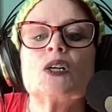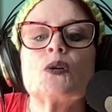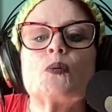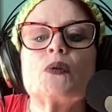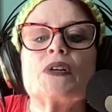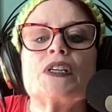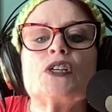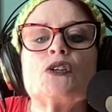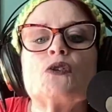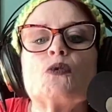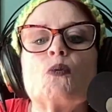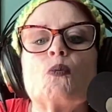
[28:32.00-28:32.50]

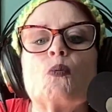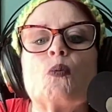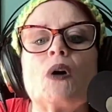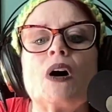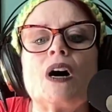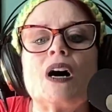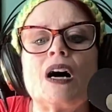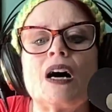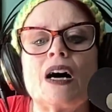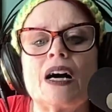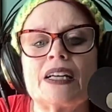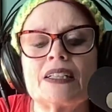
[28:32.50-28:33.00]
When you
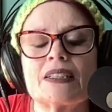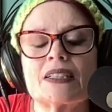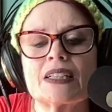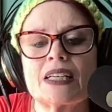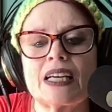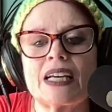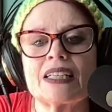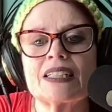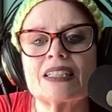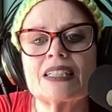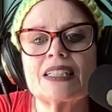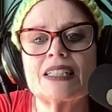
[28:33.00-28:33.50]
want
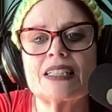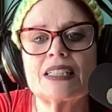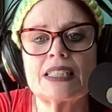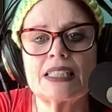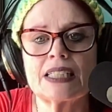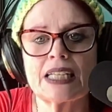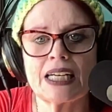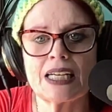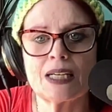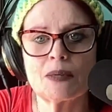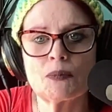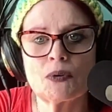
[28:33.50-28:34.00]
a
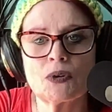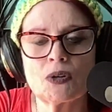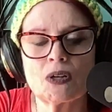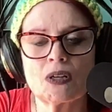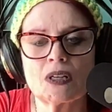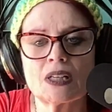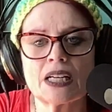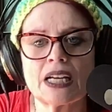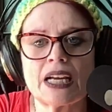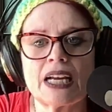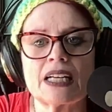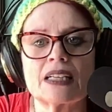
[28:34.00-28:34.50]

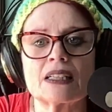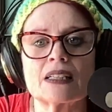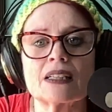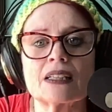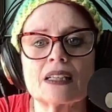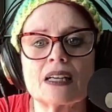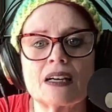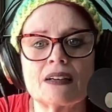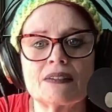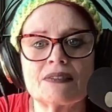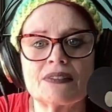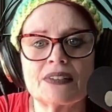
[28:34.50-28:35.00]
stable
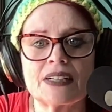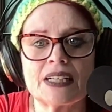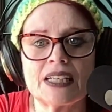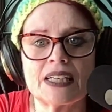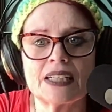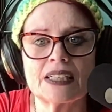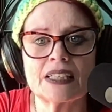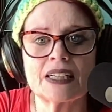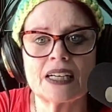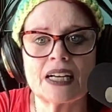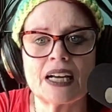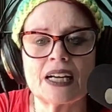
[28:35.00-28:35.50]
and
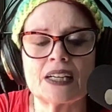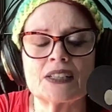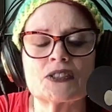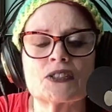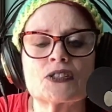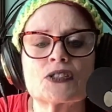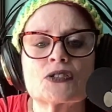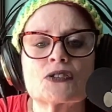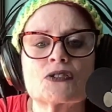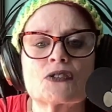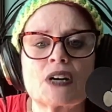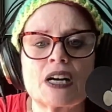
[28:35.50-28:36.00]
loving
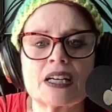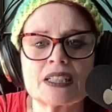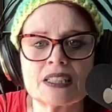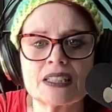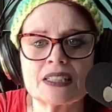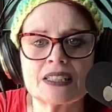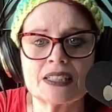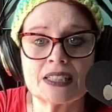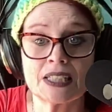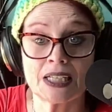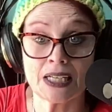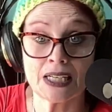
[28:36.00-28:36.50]
and
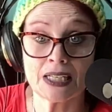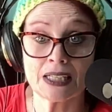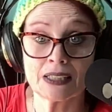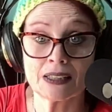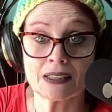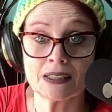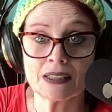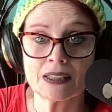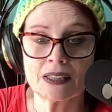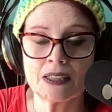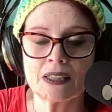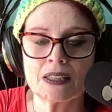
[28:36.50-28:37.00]

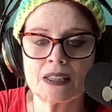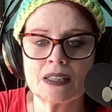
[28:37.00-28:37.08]
trusting,